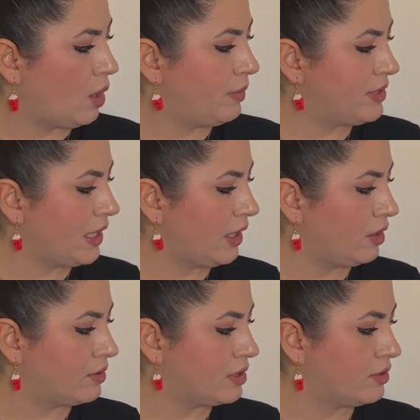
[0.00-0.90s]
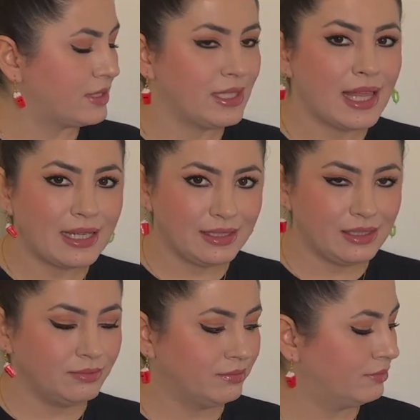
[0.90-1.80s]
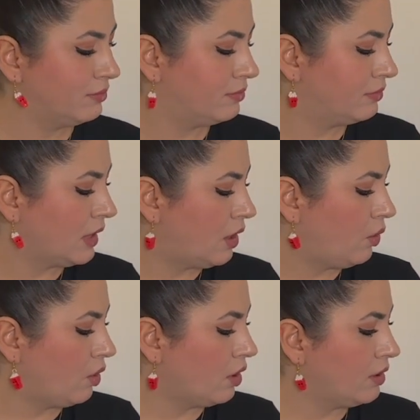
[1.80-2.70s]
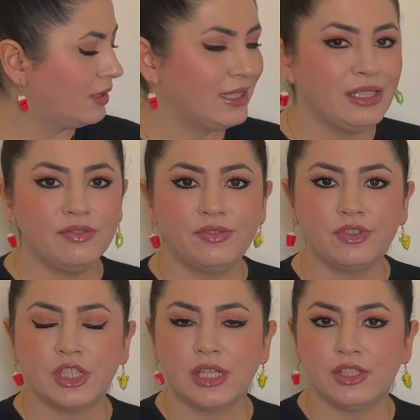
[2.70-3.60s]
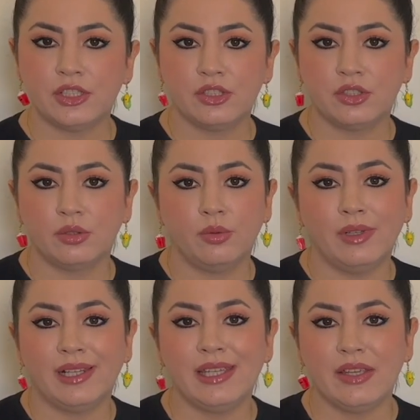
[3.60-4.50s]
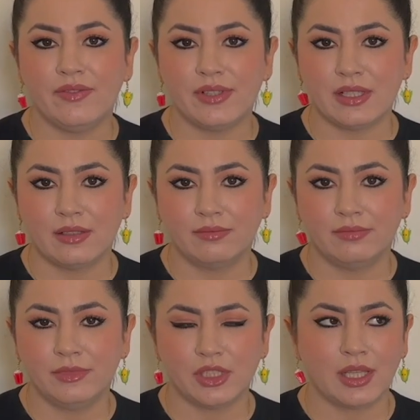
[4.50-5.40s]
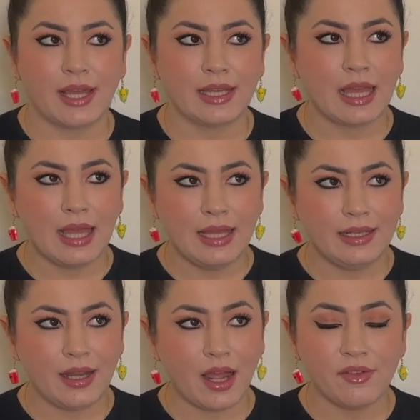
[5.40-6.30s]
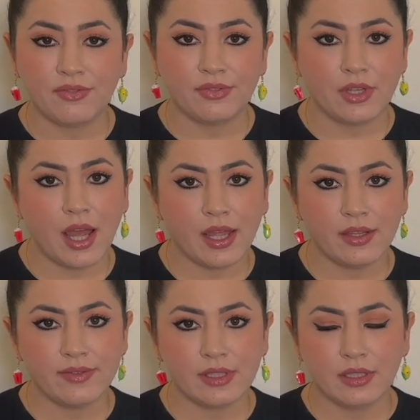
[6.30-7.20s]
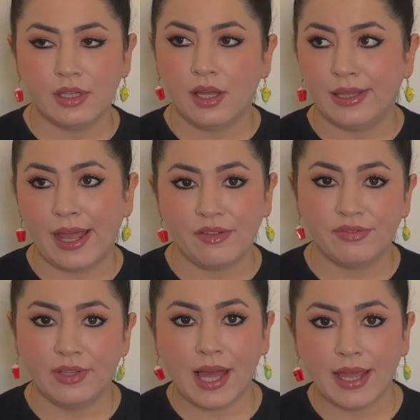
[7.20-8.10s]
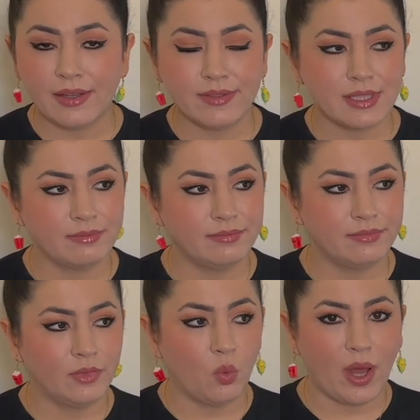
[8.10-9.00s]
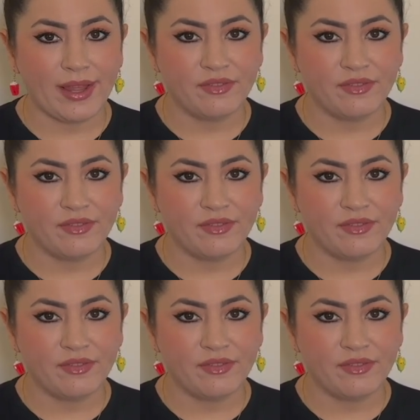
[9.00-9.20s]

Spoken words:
potatoes, you see that E? Or leaf changes to leaves, just like knife, knives, life, lives, wife,